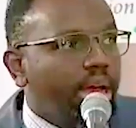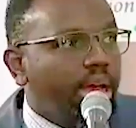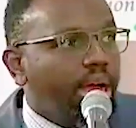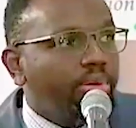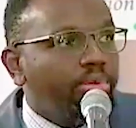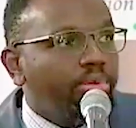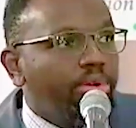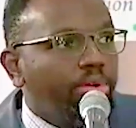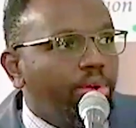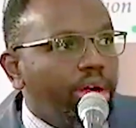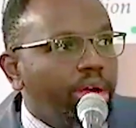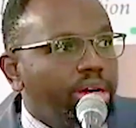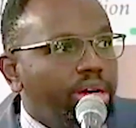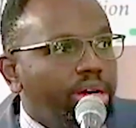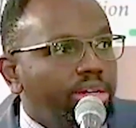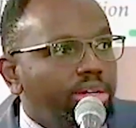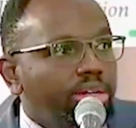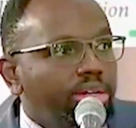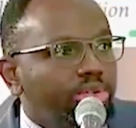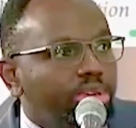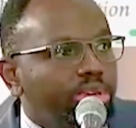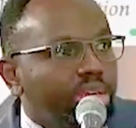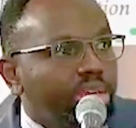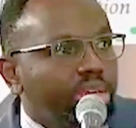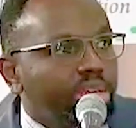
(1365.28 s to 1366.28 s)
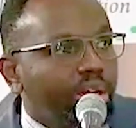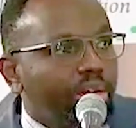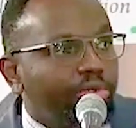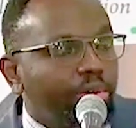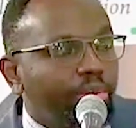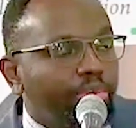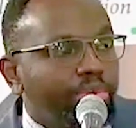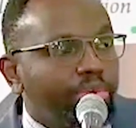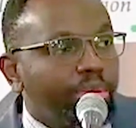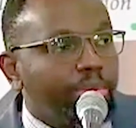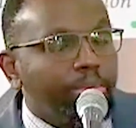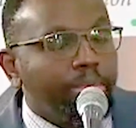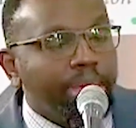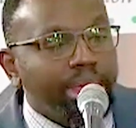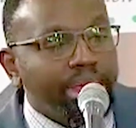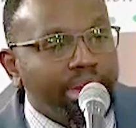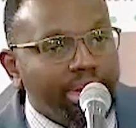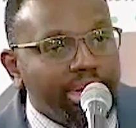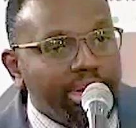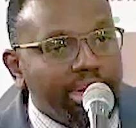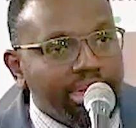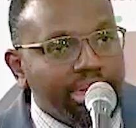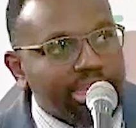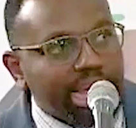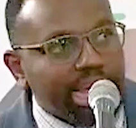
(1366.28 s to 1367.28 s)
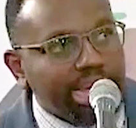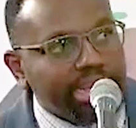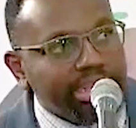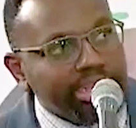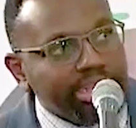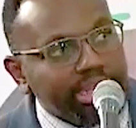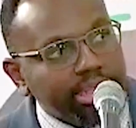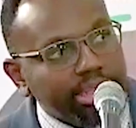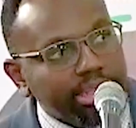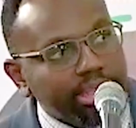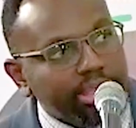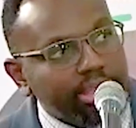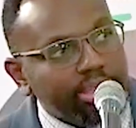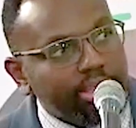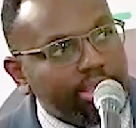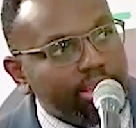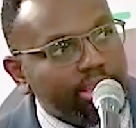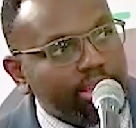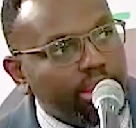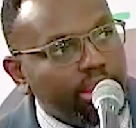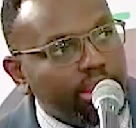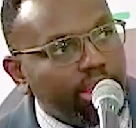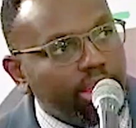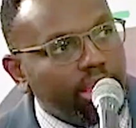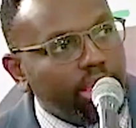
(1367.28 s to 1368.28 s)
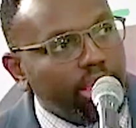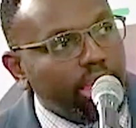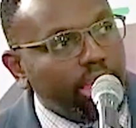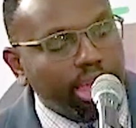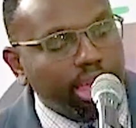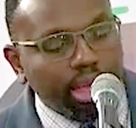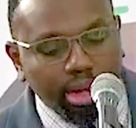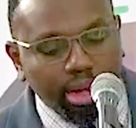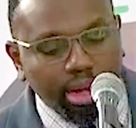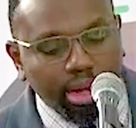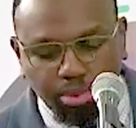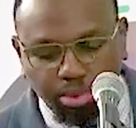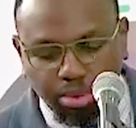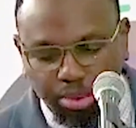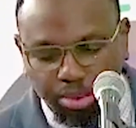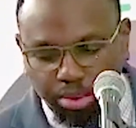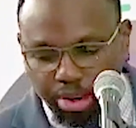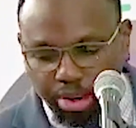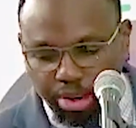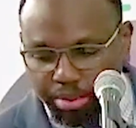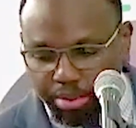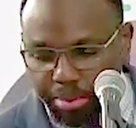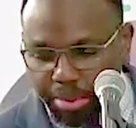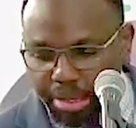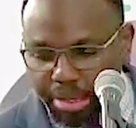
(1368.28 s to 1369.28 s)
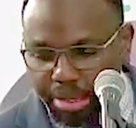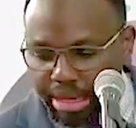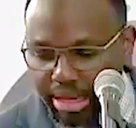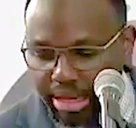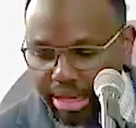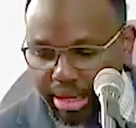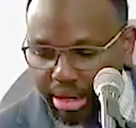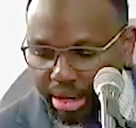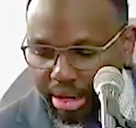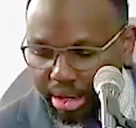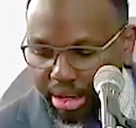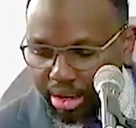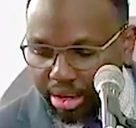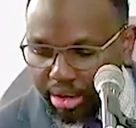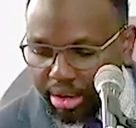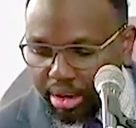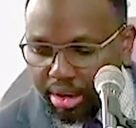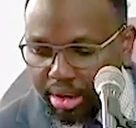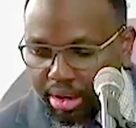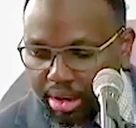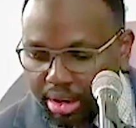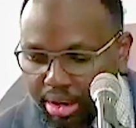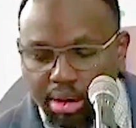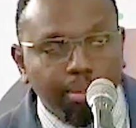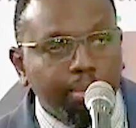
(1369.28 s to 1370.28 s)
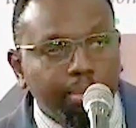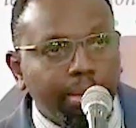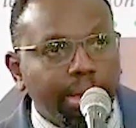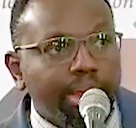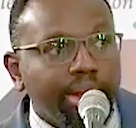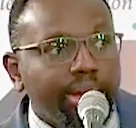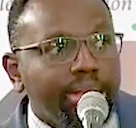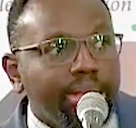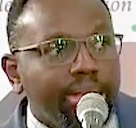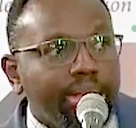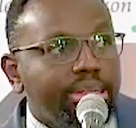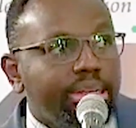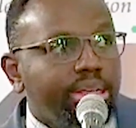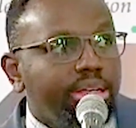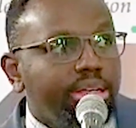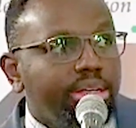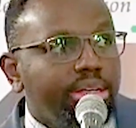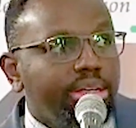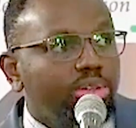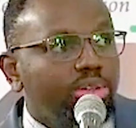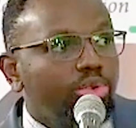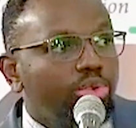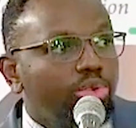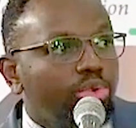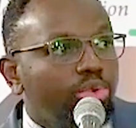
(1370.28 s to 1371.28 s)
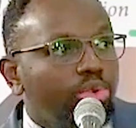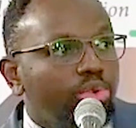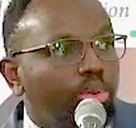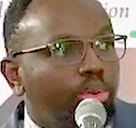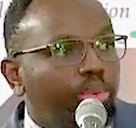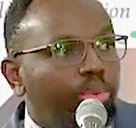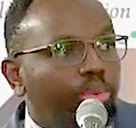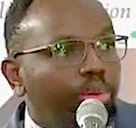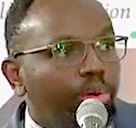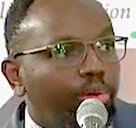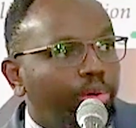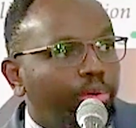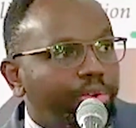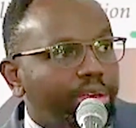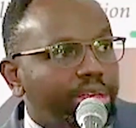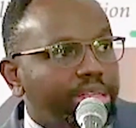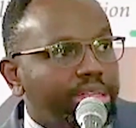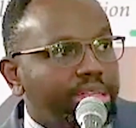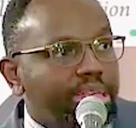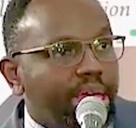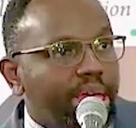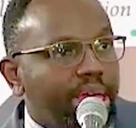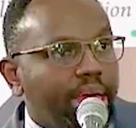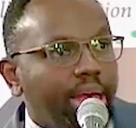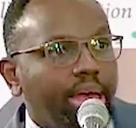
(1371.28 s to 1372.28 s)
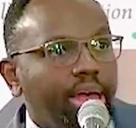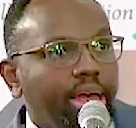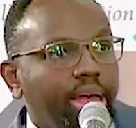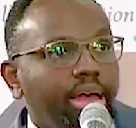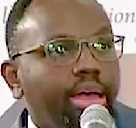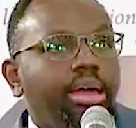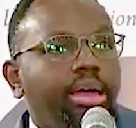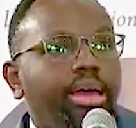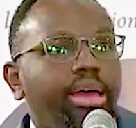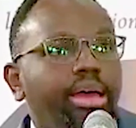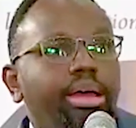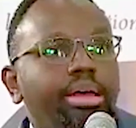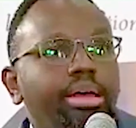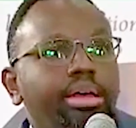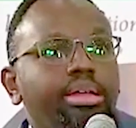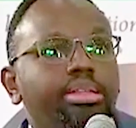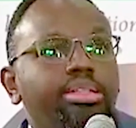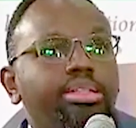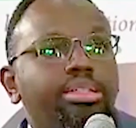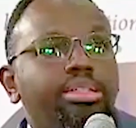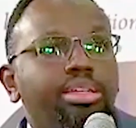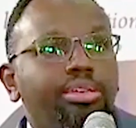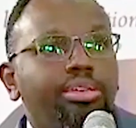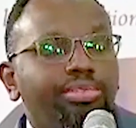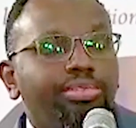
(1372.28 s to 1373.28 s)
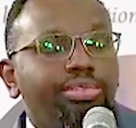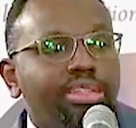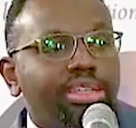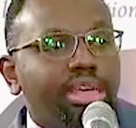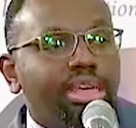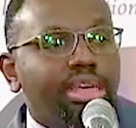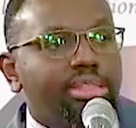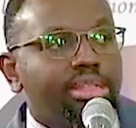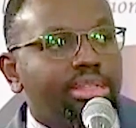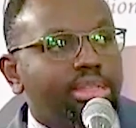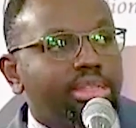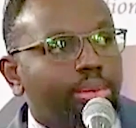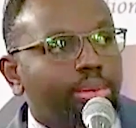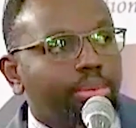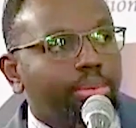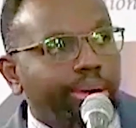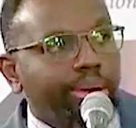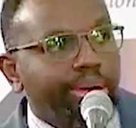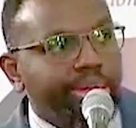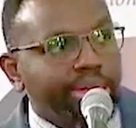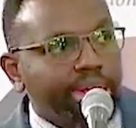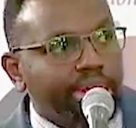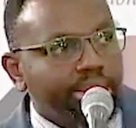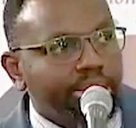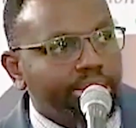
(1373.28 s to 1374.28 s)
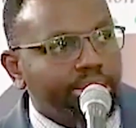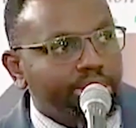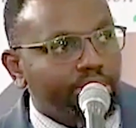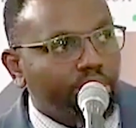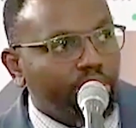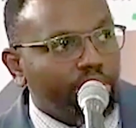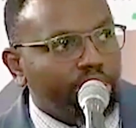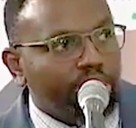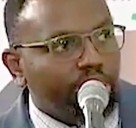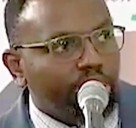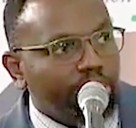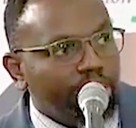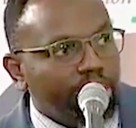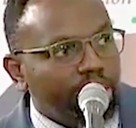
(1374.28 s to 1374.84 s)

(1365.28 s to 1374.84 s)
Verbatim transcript: We want to hear from the main discussants. And we will begin by listening to Professor Chief Justice Emeritus Dr.